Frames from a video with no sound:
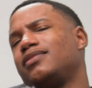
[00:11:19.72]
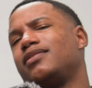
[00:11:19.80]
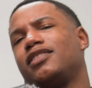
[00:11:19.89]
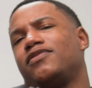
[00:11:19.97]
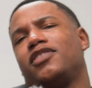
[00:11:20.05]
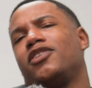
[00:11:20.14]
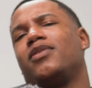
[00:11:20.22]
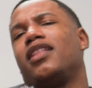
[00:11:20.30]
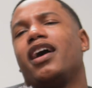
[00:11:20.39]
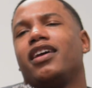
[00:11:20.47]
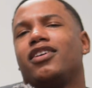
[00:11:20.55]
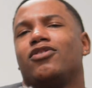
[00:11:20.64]
video a
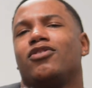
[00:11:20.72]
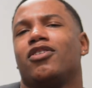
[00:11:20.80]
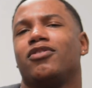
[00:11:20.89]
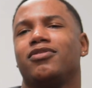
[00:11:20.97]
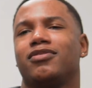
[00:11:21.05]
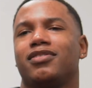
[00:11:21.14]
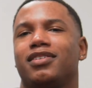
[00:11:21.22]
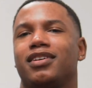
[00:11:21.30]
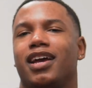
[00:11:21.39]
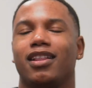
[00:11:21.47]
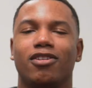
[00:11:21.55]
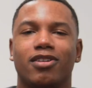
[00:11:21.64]
like, you know,
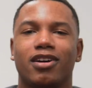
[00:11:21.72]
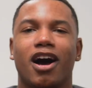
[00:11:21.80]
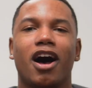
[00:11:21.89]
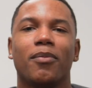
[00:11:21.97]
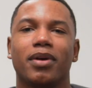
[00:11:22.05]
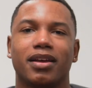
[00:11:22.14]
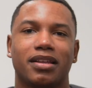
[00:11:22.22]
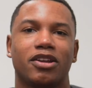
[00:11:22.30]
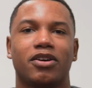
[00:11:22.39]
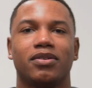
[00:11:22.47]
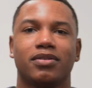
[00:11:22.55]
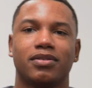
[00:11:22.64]
and a little comment, you
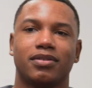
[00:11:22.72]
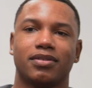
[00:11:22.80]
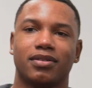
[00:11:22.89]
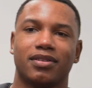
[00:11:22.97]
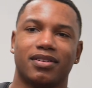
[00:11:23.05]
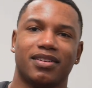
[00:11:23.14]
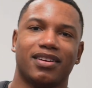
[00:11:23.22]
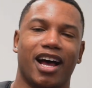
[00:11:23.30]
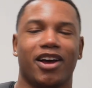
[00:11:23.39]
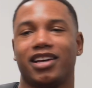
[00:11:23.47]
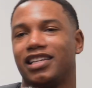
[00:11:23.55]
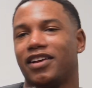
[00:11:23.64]
know.
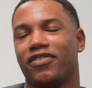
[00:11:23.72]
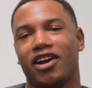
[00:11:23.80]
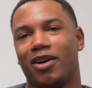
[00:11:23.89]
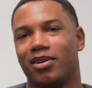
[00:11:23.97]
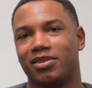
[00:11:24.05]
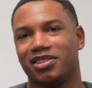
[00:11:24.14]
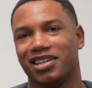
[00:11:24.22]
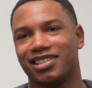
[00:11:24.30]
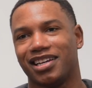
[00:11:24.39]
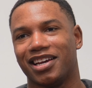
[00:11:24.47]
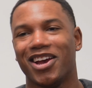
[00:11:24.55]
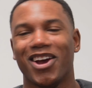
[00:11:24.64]
Because I forgot what I was gonna
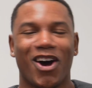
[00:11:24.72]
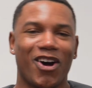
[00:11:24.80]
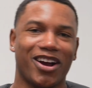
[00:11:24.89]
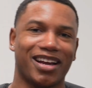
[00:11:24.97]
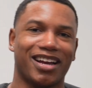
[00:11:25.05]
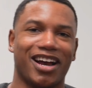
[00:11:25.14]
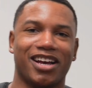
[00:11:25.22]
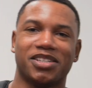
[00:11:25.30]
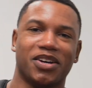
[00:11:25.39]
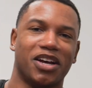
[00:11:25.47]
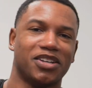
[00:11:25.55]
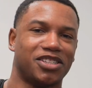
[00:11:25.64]
say. All right, guys.
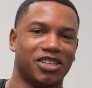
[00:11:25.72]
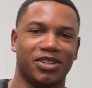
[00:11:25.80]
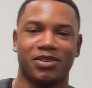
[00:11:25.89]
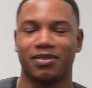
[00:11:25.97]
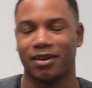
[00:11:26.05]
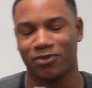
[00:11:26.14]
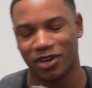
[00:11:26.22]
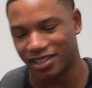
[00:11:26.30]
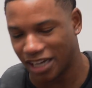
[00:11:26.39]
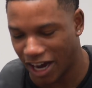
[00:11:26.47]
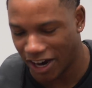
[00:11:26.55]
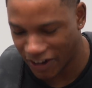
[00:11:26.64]
I'll see you. I'm freaking
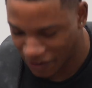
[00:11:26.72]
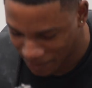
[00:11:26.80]
tired. I'm